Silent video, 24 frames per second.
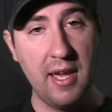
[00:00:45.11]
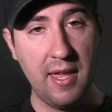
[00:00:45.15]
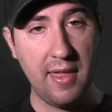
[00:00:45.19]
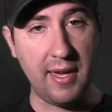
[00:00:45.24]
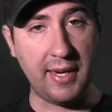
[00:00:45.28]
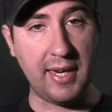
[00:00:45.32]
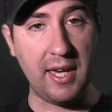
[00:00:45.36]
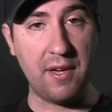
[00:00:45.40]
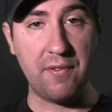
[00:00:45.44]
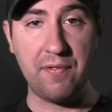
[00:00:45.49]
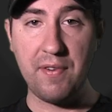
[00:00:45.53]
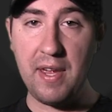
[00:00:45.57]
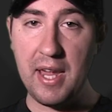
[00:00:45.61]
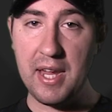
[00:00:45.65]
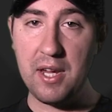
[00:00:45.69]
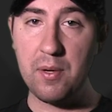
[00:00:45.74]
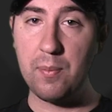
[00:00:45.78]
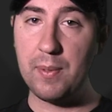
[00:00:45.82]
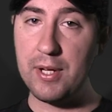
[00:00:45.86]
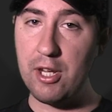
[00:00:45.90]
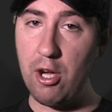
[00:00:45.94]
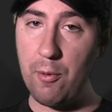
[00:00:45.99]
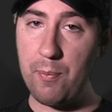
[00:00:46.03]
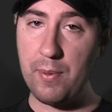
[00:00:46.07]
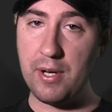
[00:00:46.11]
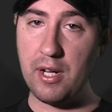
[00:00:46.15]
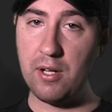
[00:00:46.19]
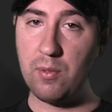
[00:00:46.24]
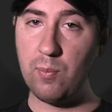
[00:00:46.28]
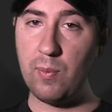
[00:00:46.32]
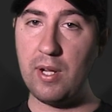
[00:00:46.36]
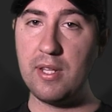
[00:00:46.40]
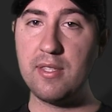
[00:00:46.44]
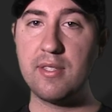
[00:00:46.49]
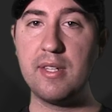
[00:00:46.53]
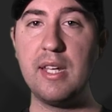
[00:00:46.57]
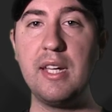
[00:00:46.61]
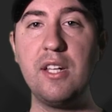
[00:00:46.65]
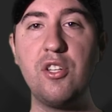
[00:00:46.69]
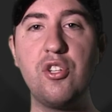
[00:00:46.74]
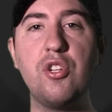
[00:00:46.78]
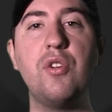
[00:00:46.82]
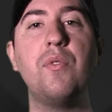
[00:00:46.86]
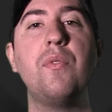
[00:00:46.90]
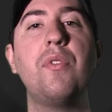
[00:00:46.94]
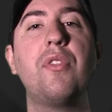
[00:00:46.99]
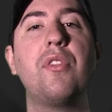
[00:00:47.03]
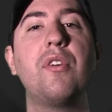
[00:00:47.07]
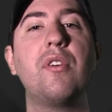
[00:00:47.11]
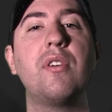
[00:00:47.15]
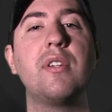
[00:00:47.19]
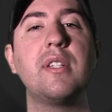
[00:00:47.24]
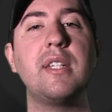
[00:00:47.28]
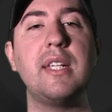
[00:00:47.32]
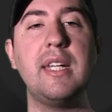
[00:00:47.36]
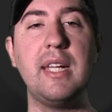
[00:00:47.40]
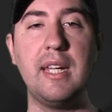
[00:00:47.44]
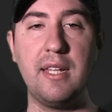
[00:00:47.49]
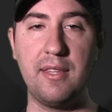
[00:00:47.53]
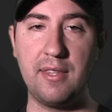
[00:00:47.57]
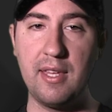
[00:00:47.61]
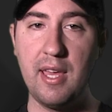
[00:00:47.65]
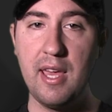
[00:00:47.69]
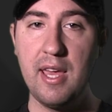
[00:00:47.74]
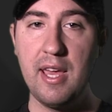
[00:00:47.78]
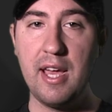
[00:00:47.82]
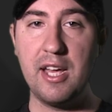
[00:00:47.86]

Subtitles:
The cafe reopened on Wednesday, June 13th.